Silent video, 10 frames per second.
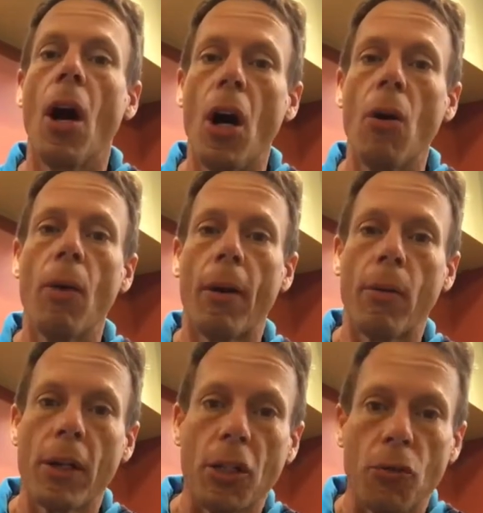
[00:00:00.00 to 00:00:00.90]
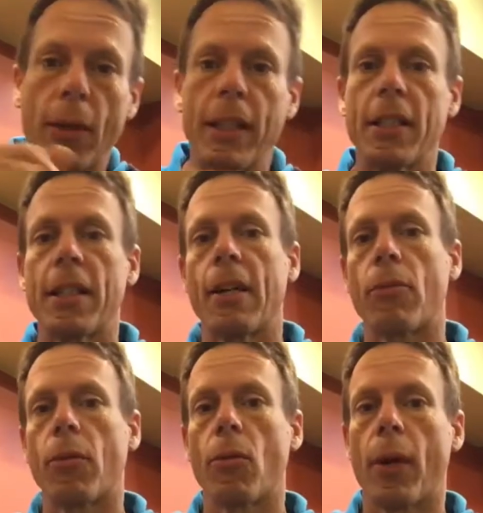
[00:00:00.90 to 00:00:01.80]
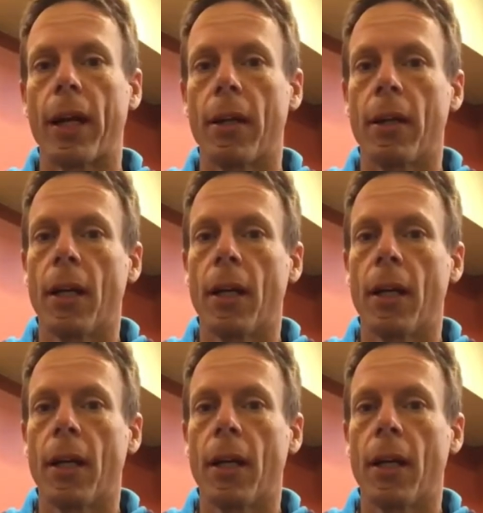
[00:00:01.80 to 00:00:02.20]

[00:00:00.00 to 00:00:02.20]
oh, I want to just write this down real quick.